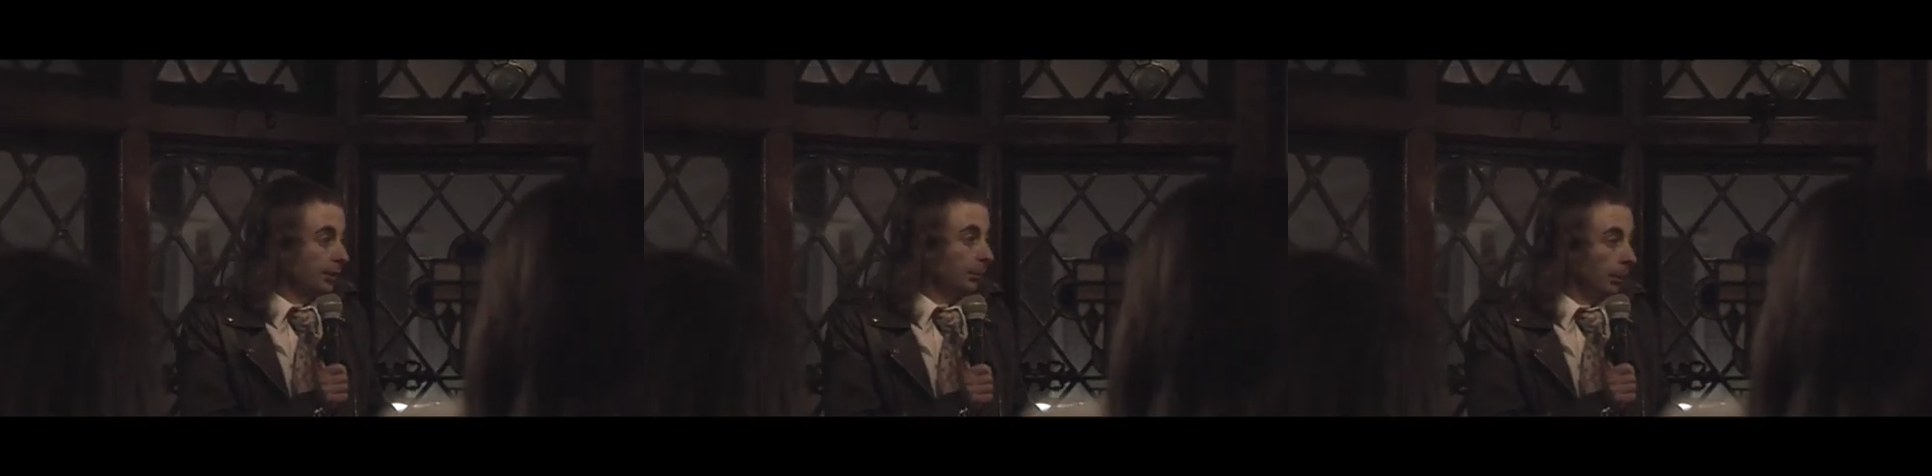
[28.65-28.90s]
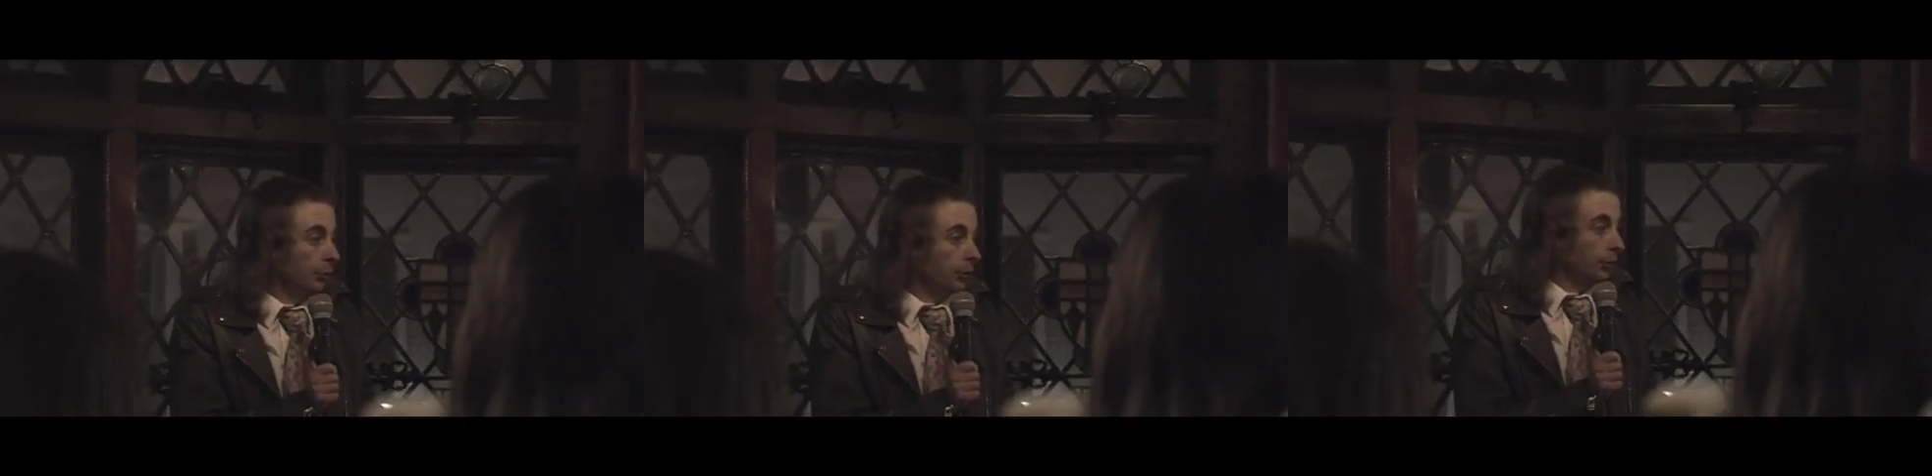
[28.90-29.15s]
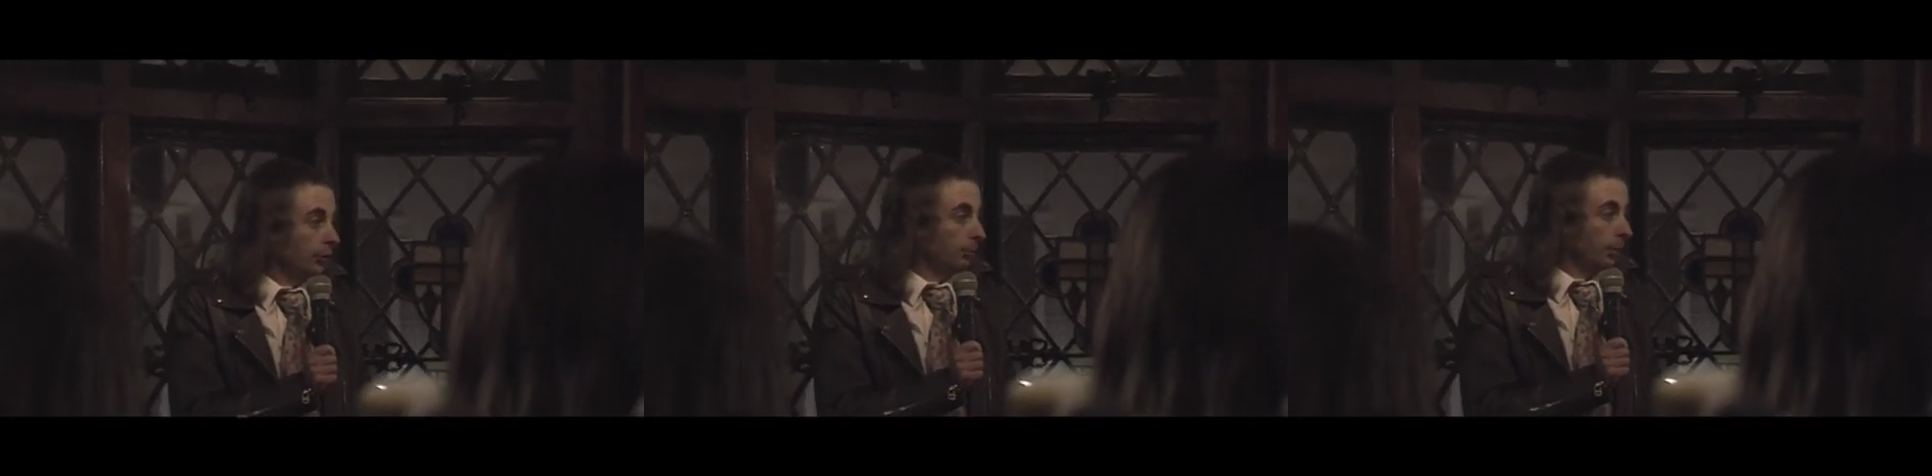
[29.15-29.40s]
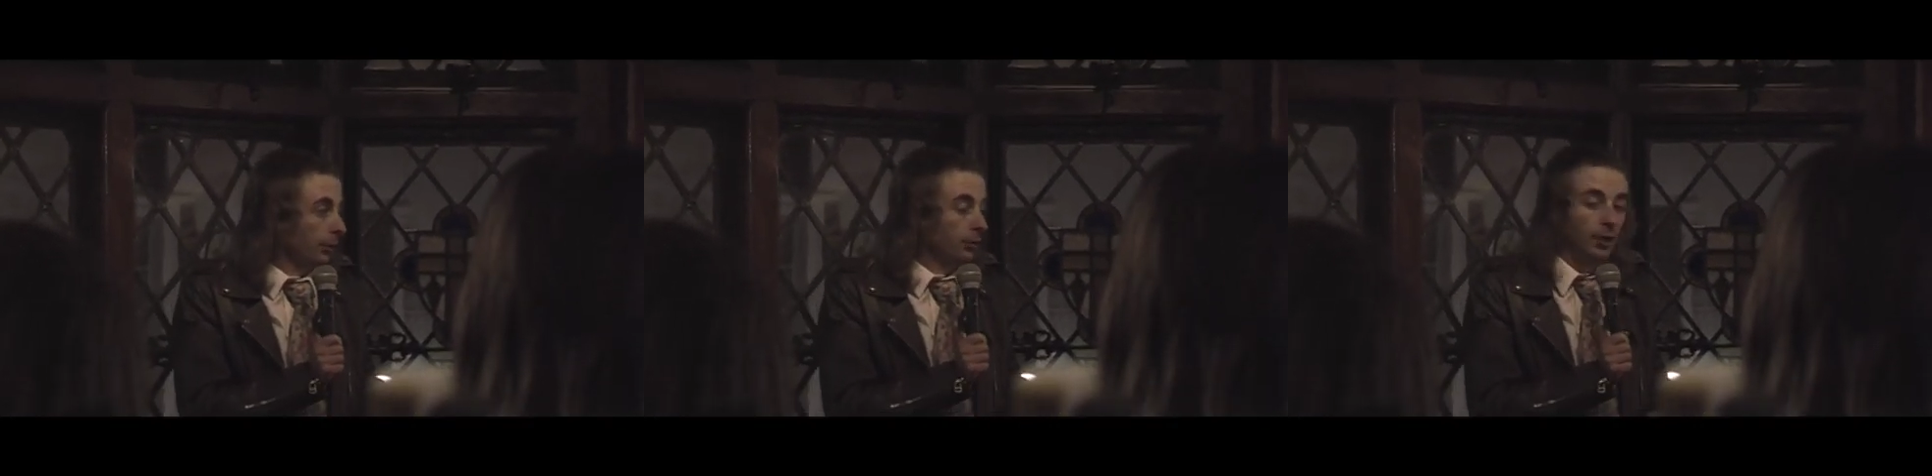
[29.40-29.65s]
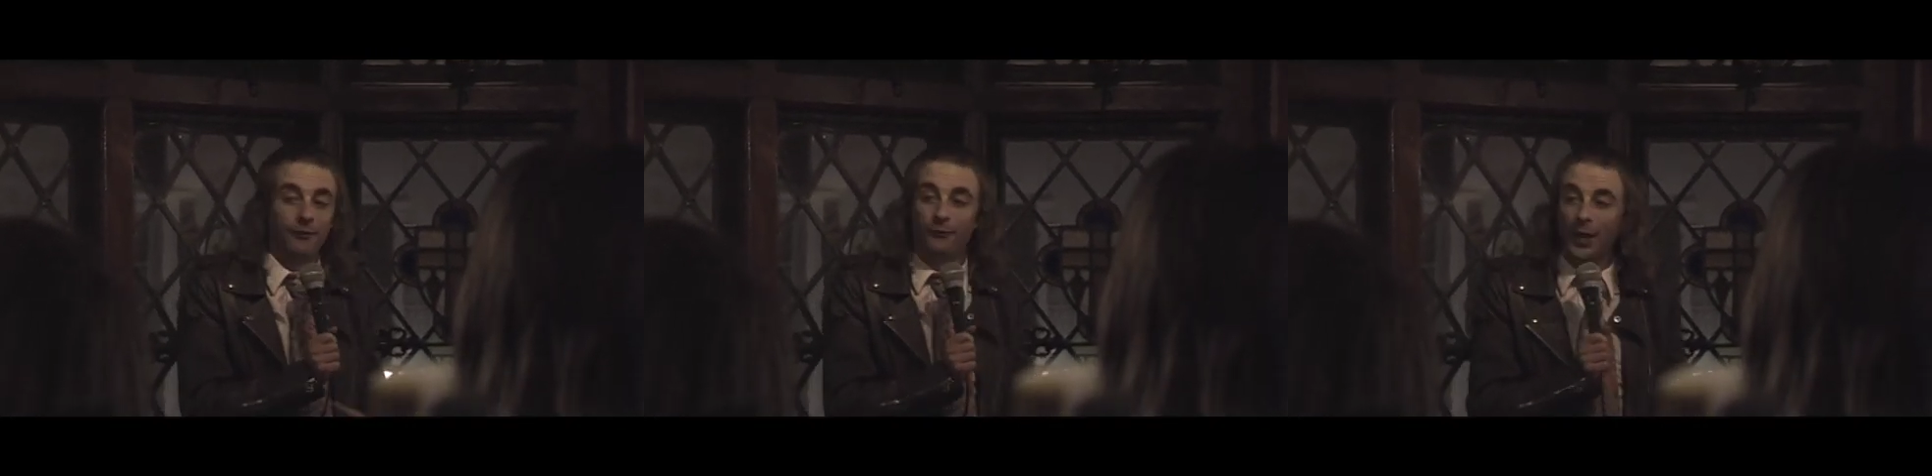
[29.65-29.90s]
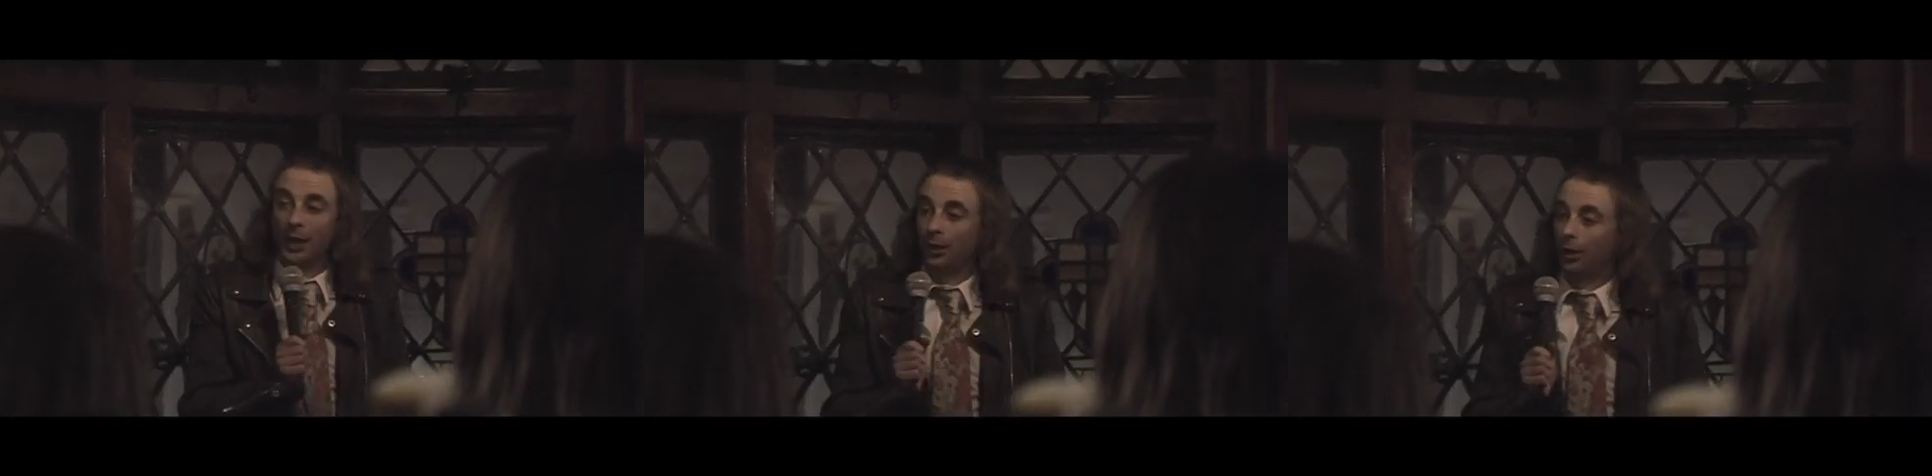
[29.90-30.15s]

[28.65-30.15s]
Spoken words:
In fact, a